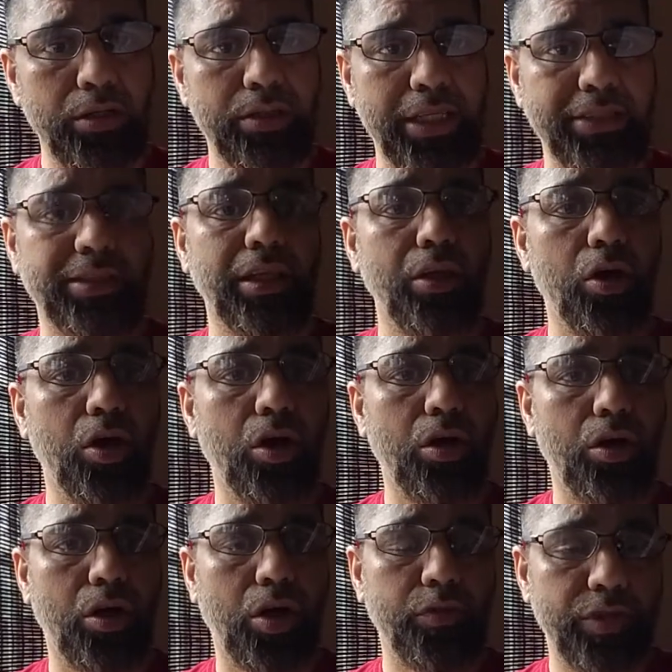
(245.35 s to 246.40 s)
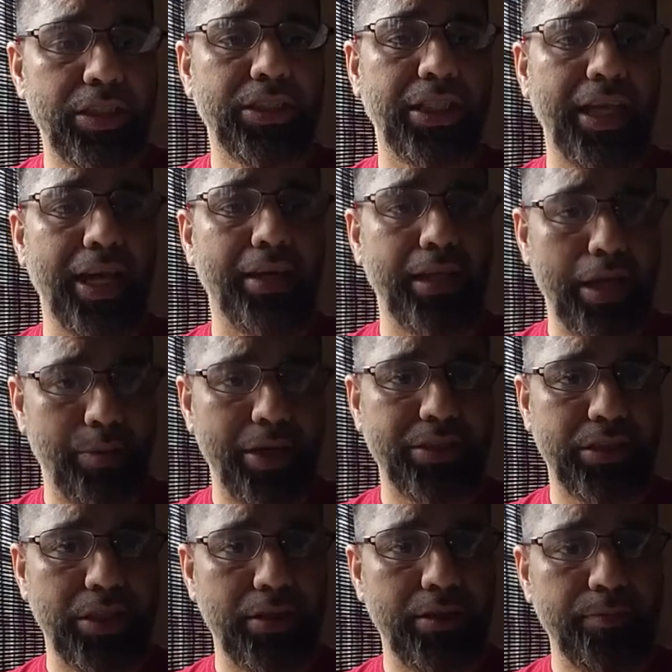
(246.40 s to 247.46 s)
That's the law of this land,
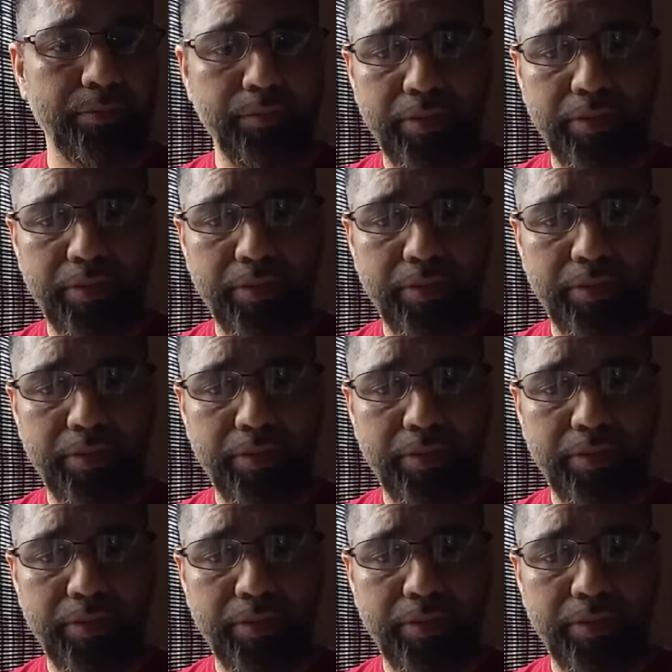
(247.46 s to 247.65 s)
MIC.